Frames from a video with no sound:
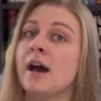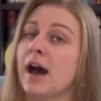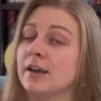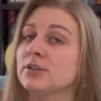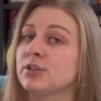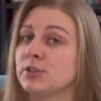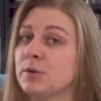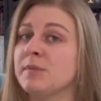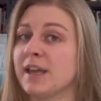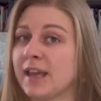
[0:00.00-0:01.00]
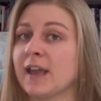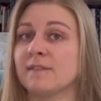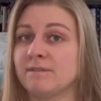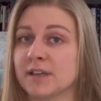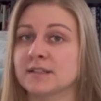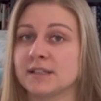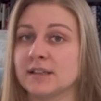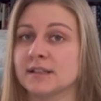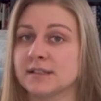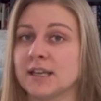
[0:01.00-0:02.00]
I assume they can't fix it
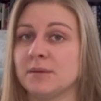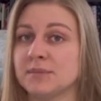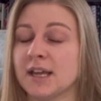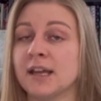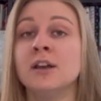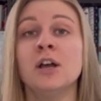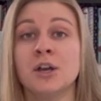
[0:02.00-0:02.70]
in the same day.